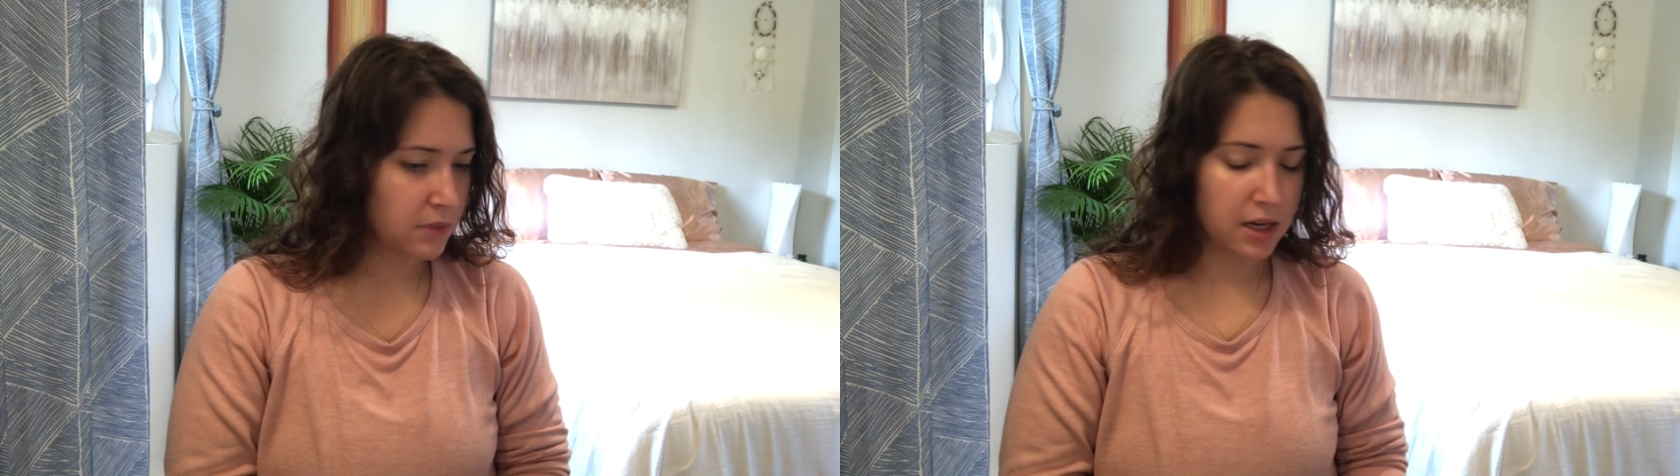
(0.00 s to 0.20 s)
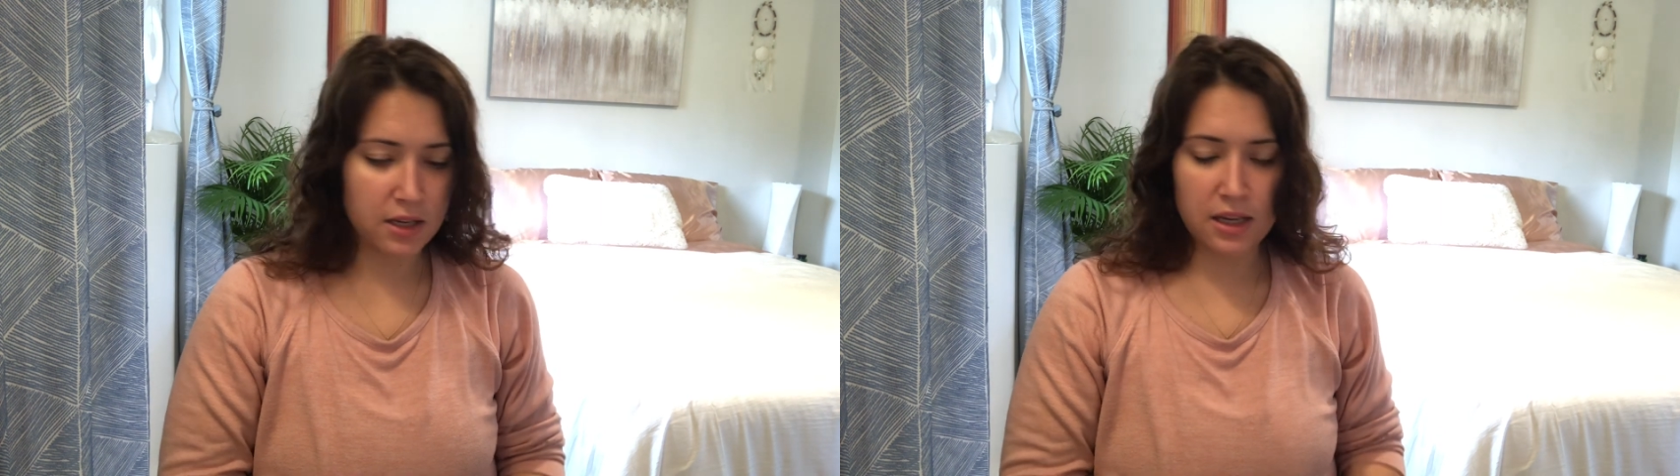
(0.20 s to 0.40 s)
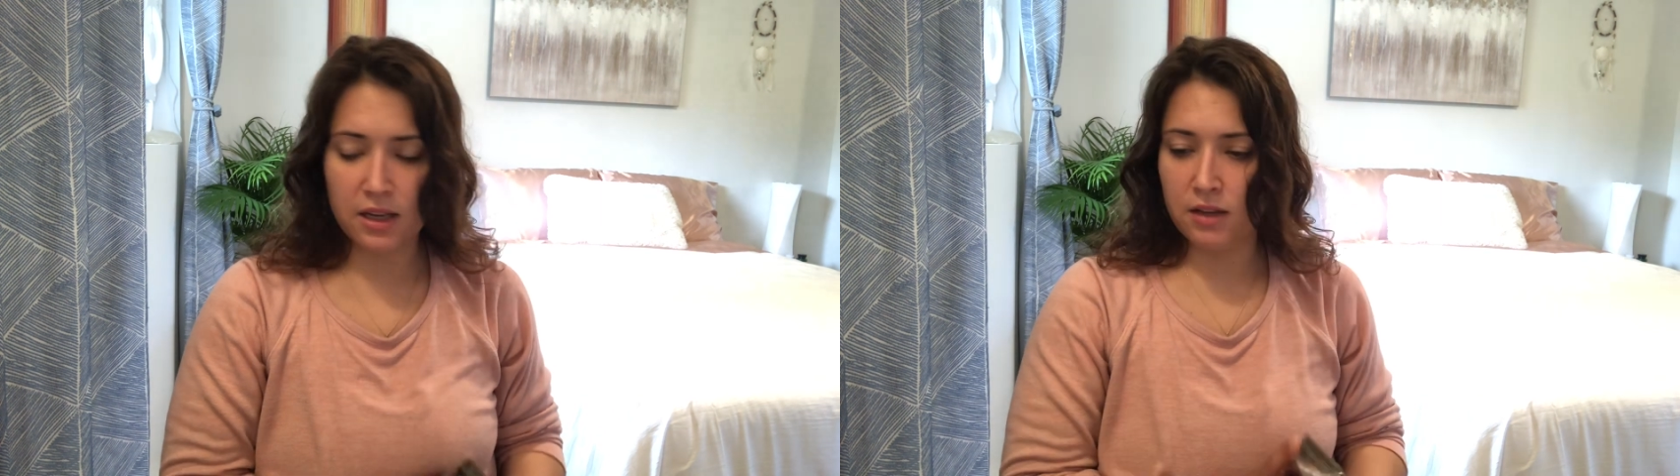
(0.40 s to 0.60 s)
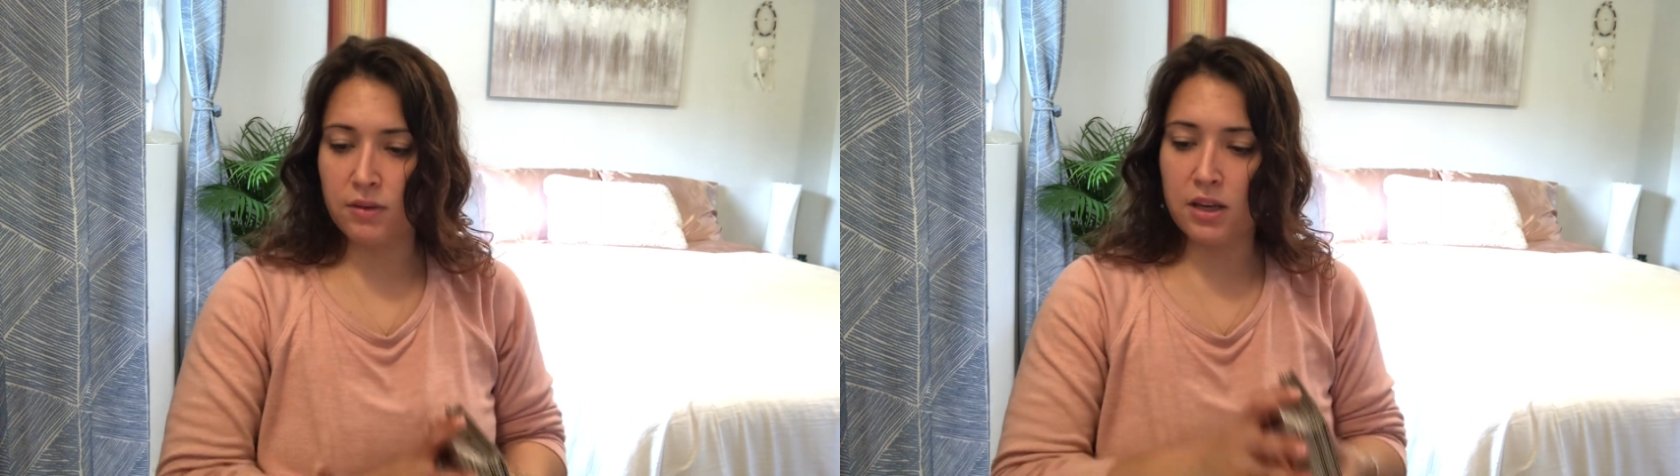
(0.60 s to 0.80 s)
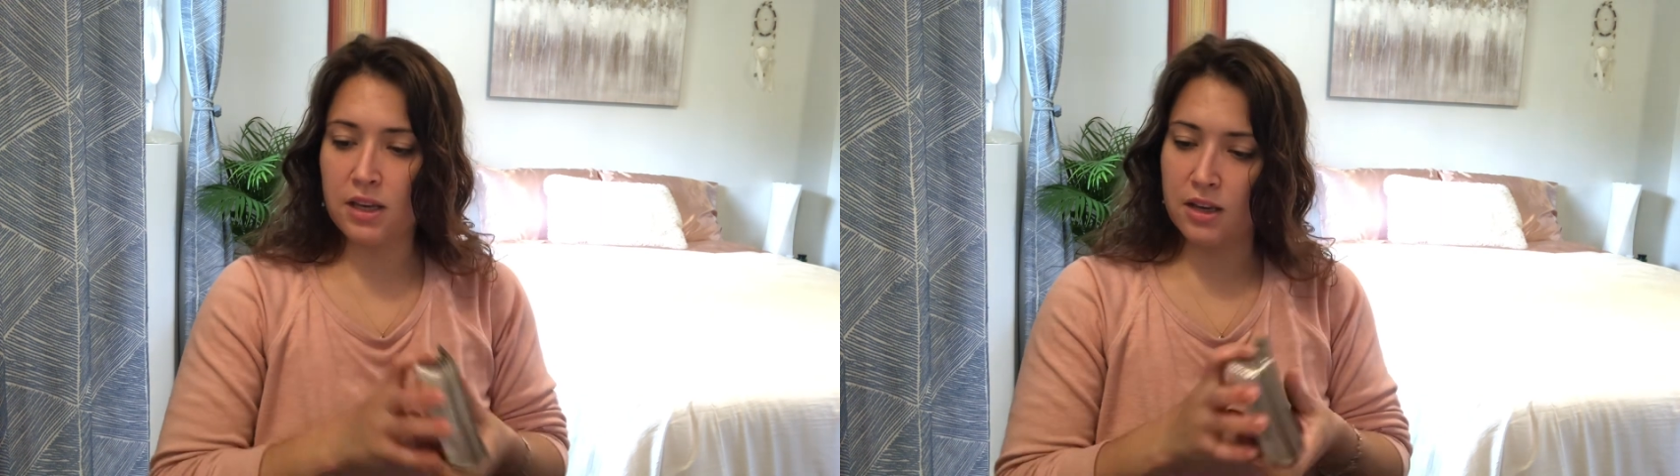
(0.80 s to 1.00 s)
I can't even,
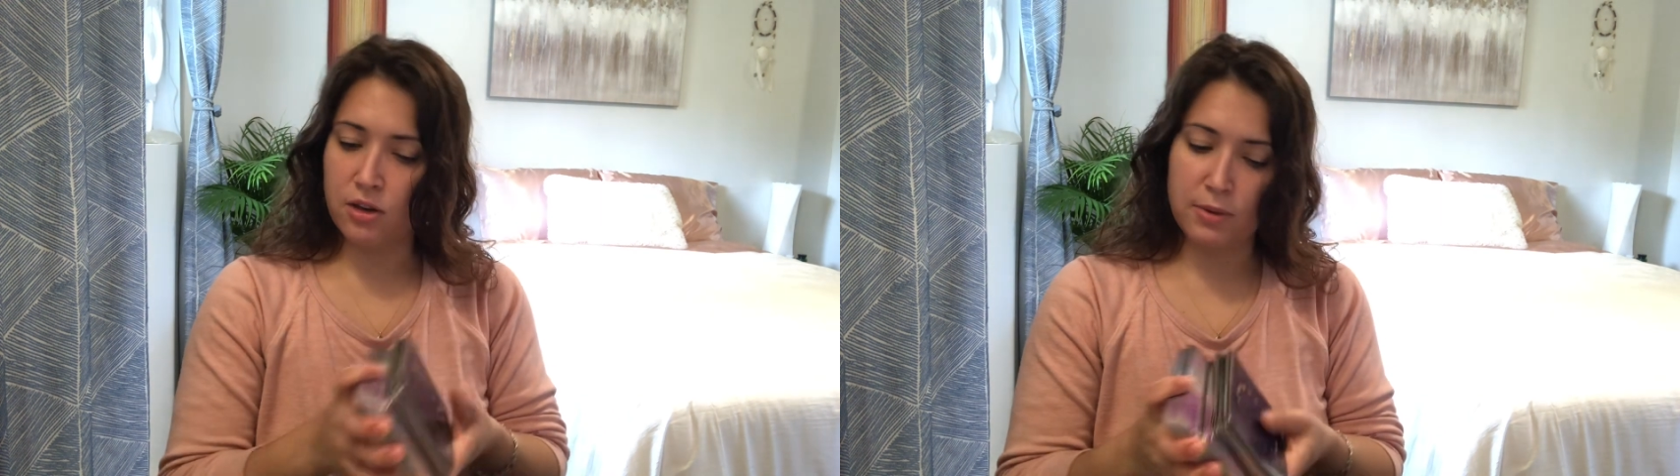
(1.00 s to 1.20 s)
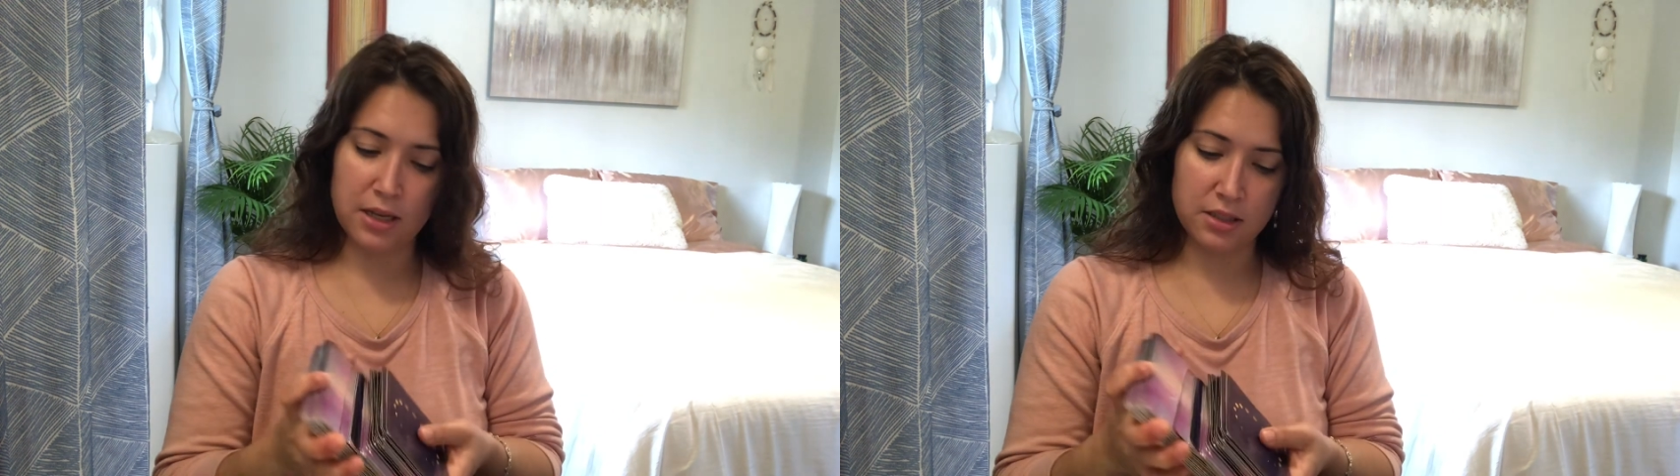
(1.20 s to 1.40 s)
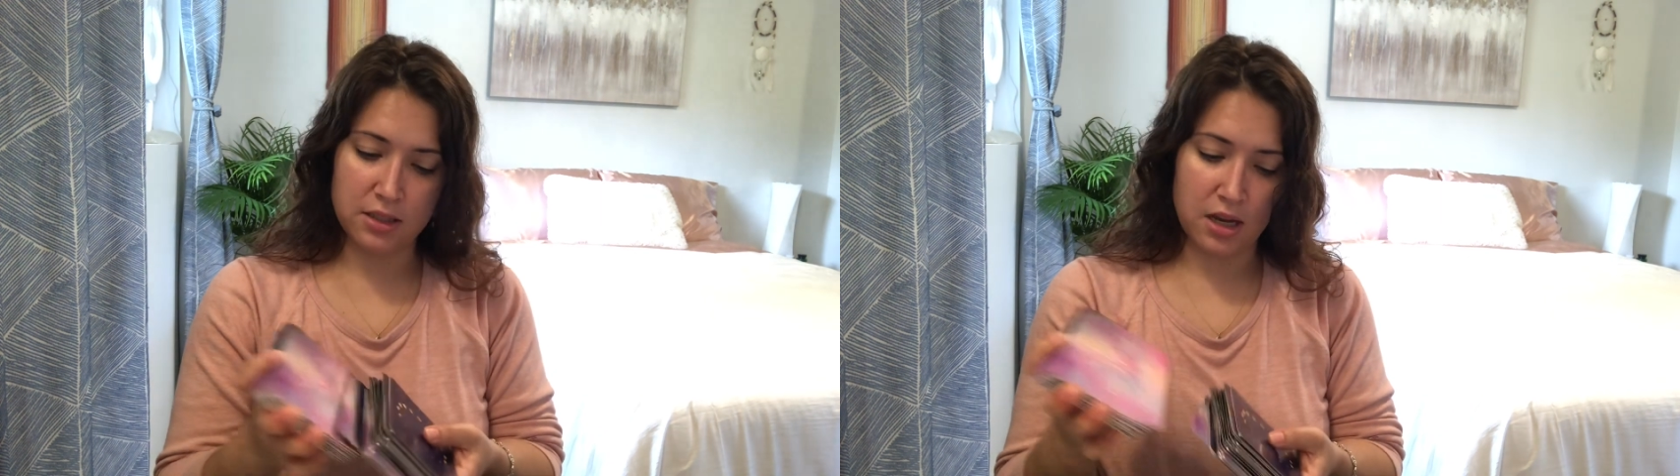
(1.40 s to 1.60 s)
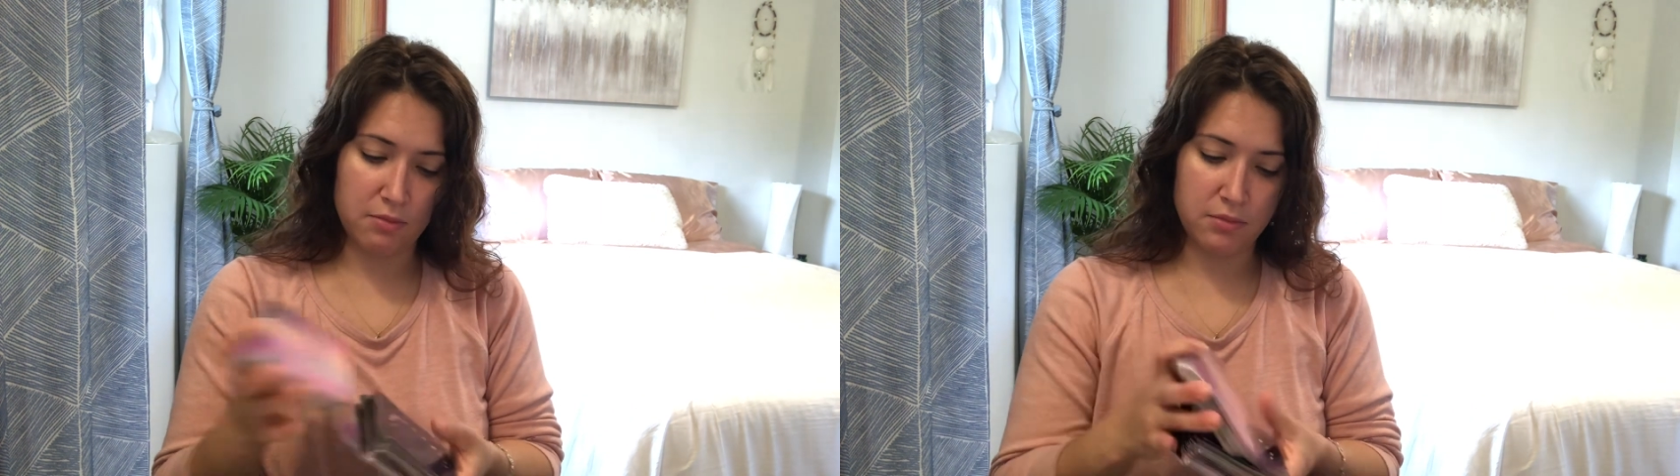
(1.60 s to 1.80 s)
I can't go back in time.